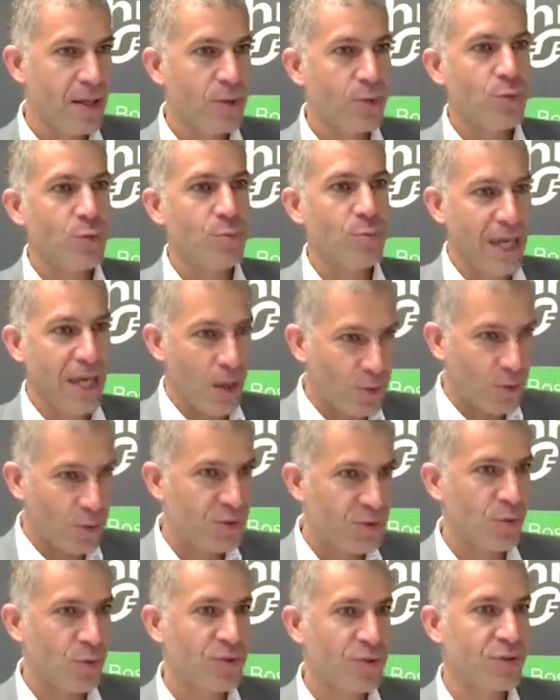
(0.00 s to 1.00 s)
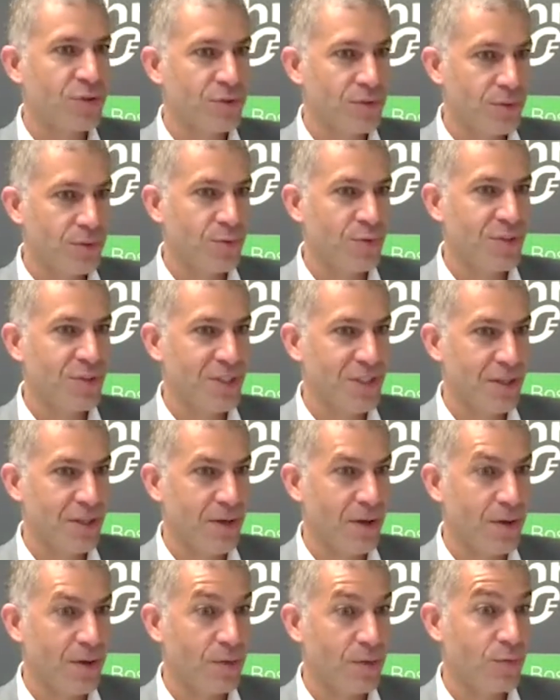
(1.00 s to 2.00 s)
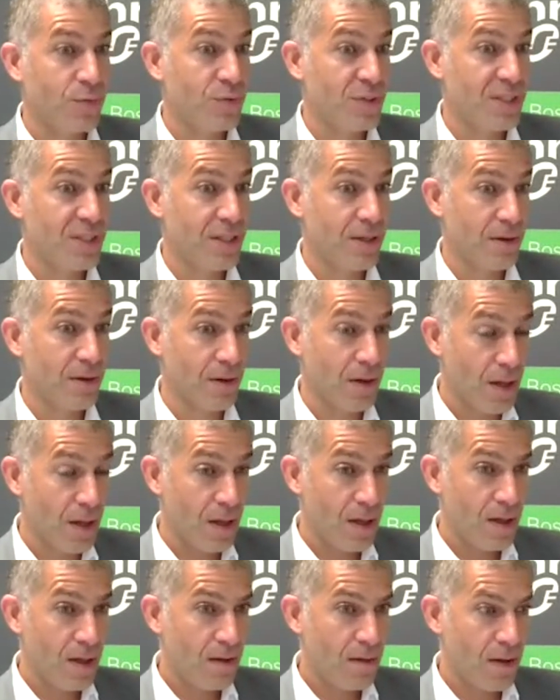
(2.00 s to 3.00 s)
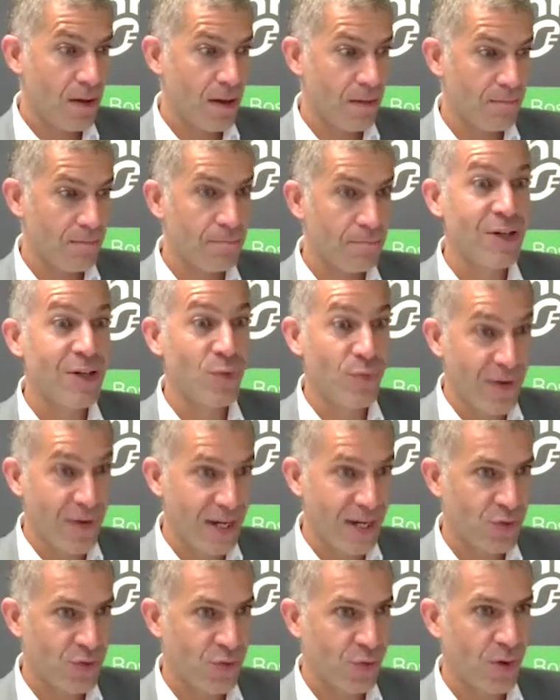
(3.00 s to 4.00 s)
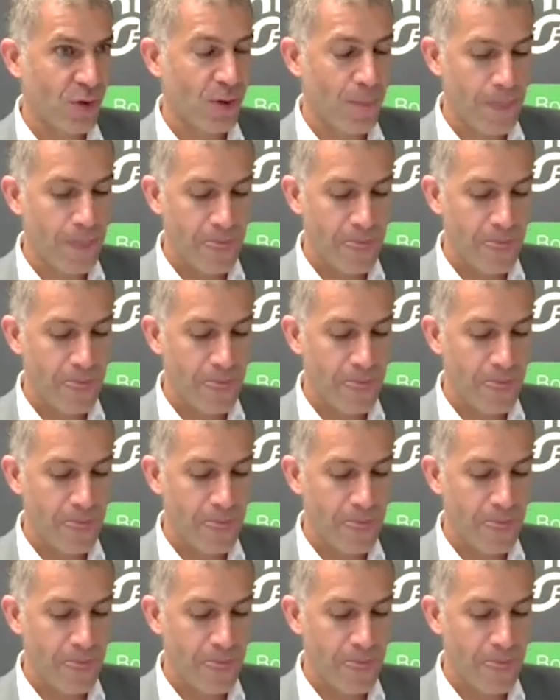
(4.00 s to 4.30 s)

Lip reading: to be outsourced to the manufacturer.